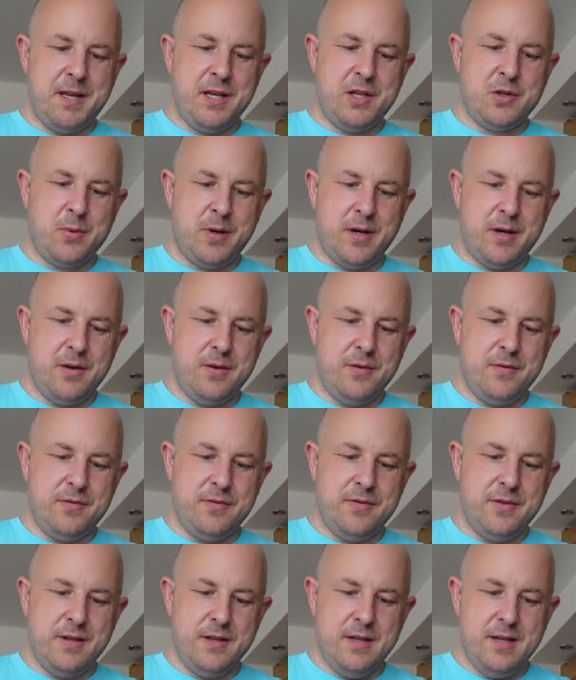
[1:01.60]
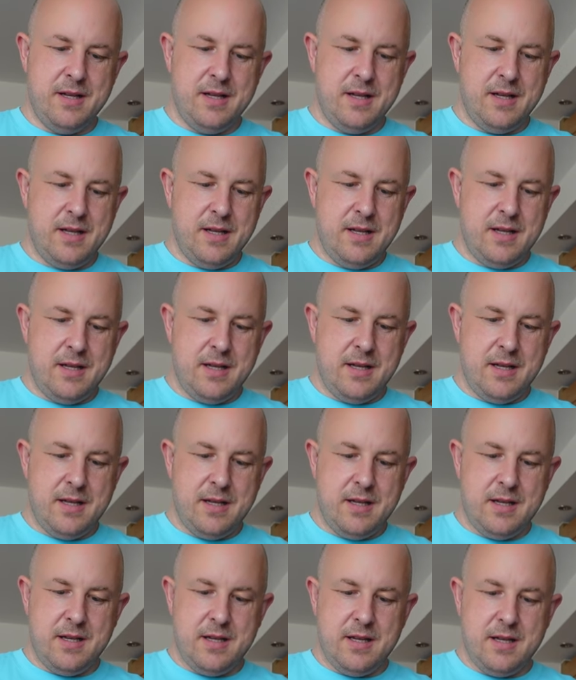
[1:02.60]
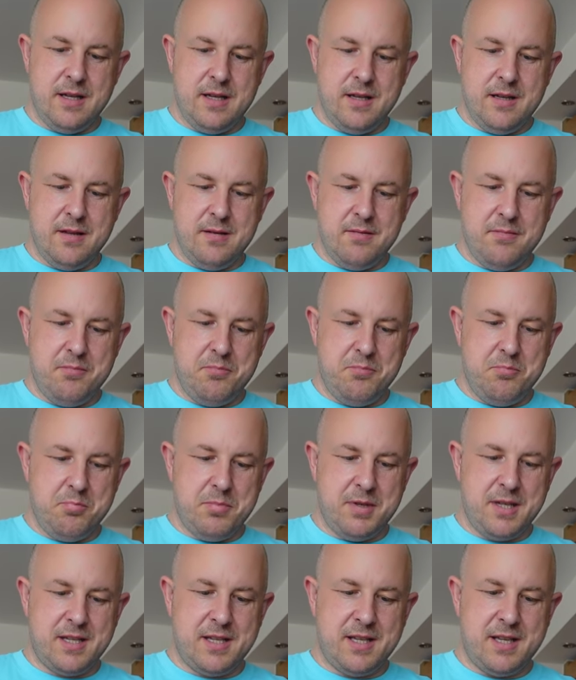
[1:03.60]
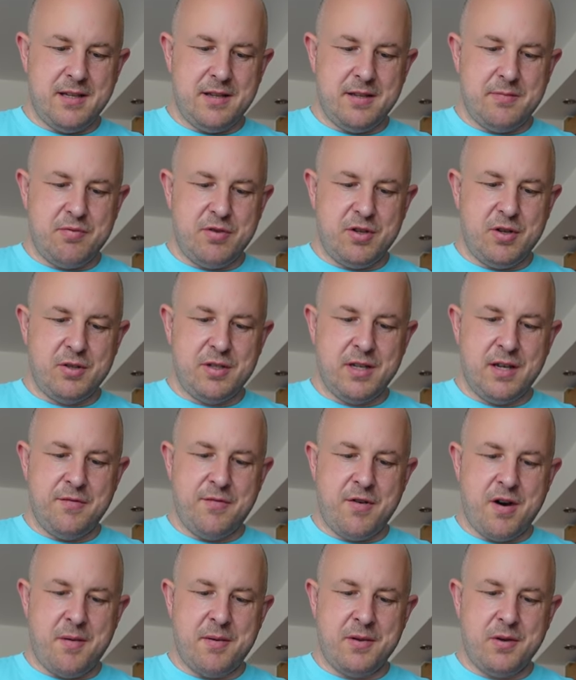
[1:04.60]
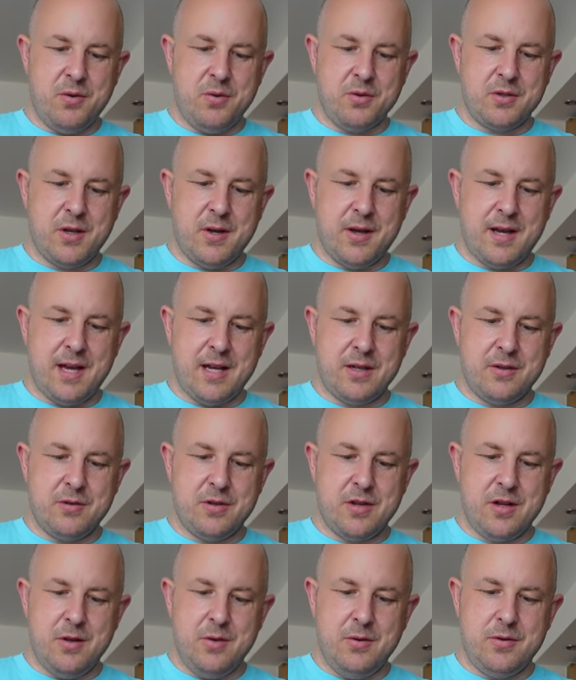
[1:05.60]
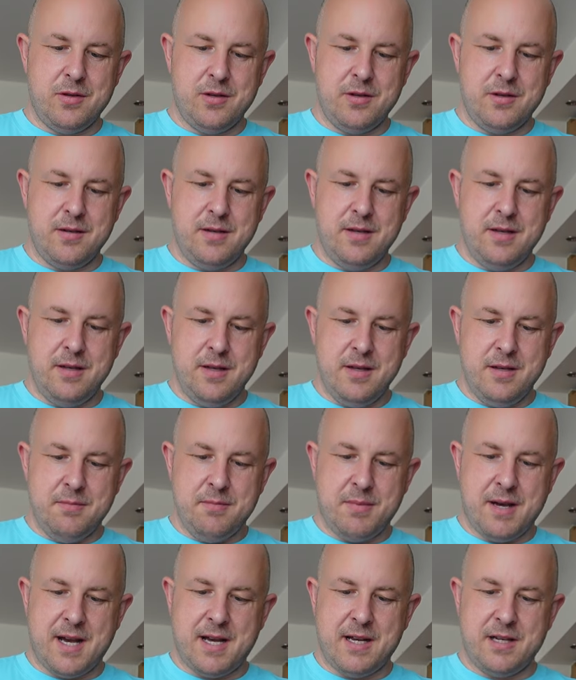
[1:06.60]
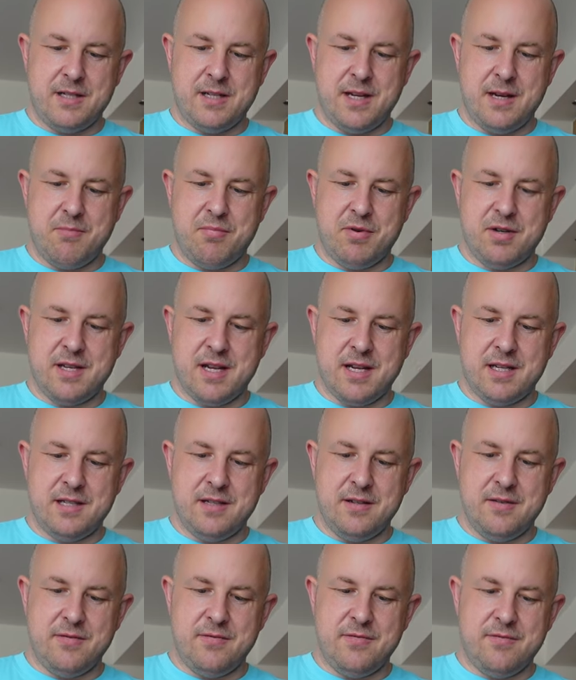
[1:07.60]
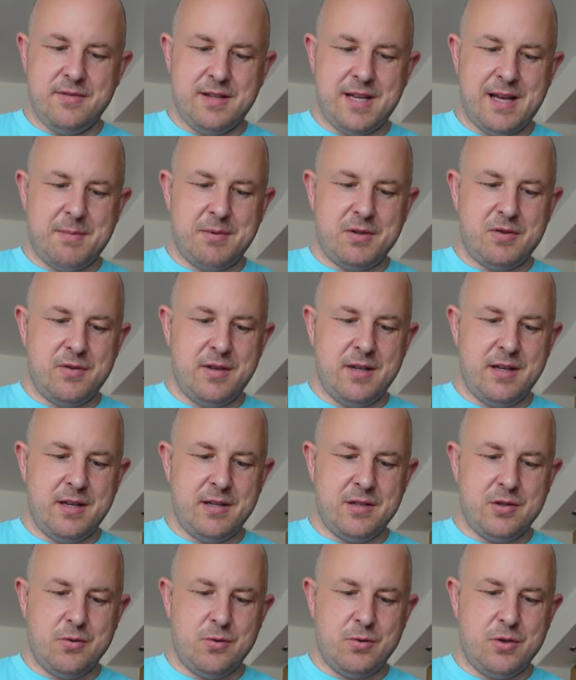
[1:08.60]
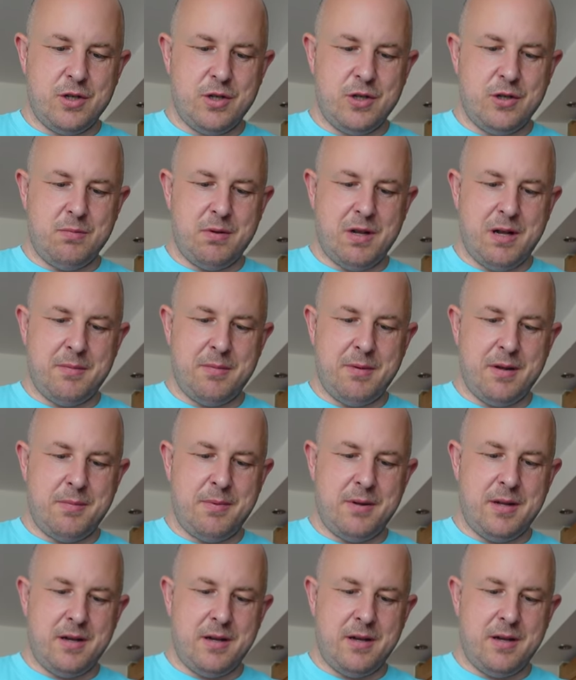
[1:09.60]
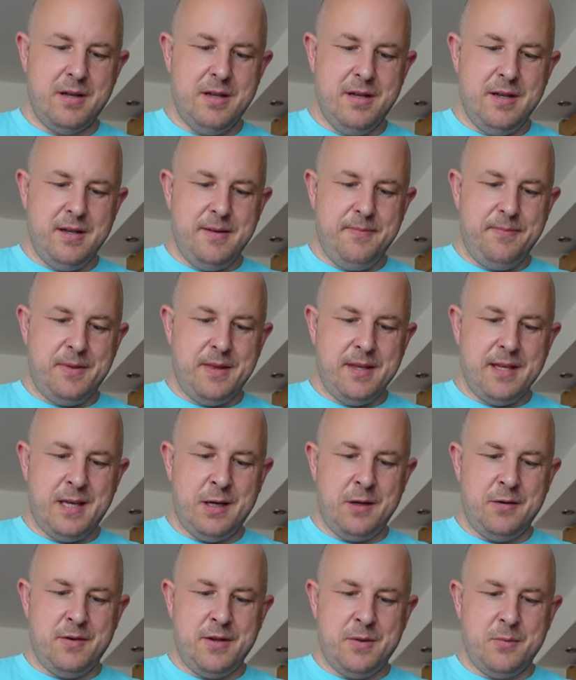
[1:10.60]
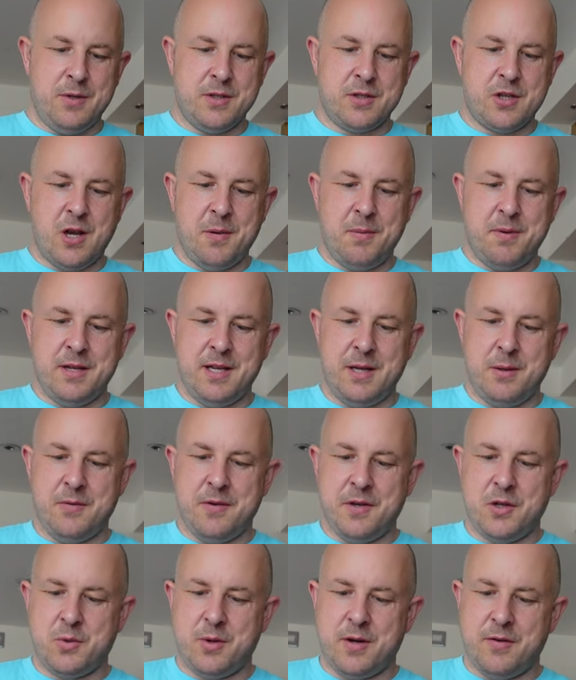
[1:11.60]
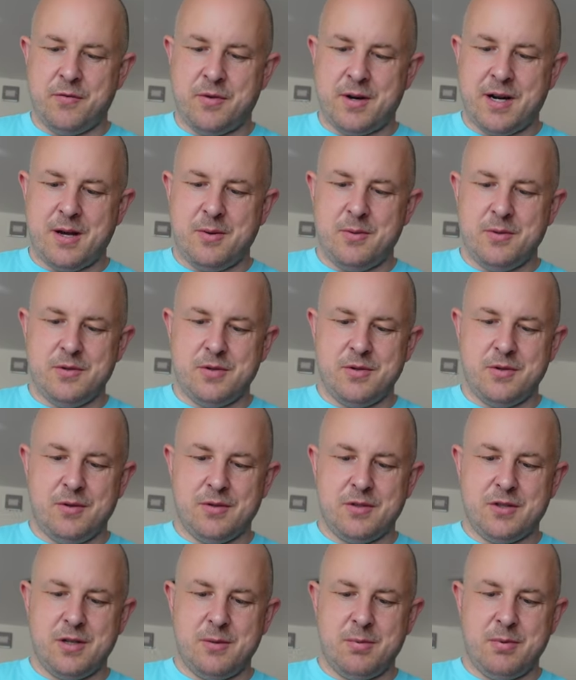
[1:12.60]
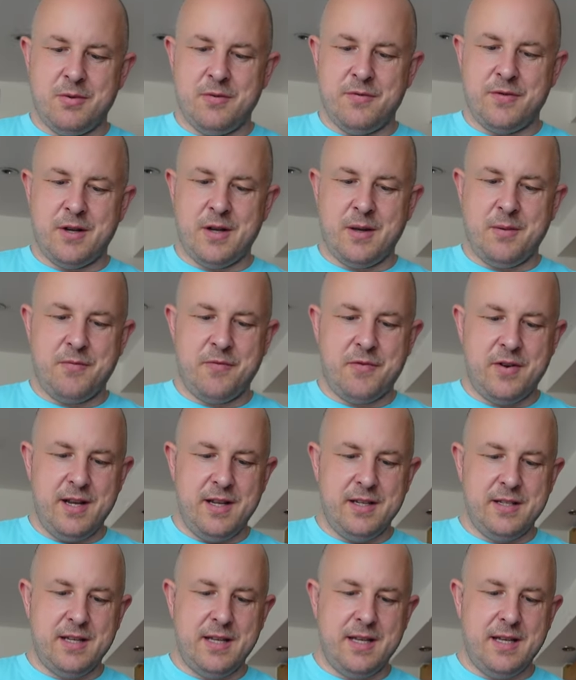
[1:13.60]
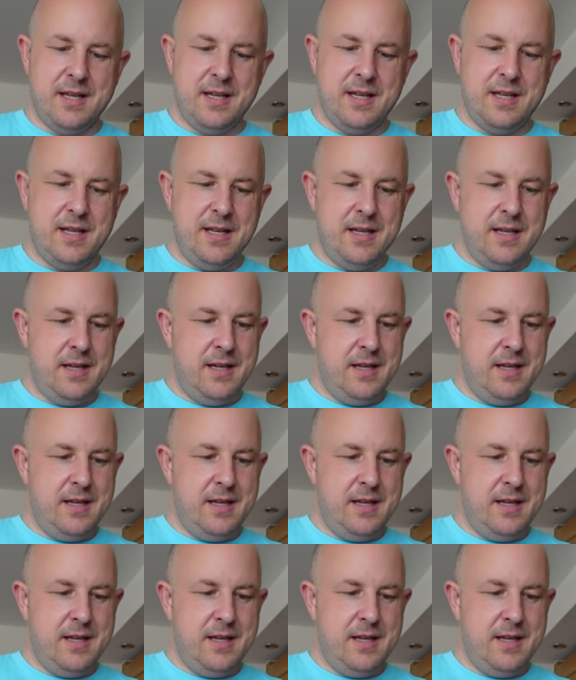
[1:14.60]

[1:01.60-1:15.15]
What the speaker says: B12, and that's it. It's producing an environment that also handles gluten, packaged in protective atmosphere, stored chill, blah blah blah. Once opened, eat within 24 hours, not suitable for home freezing.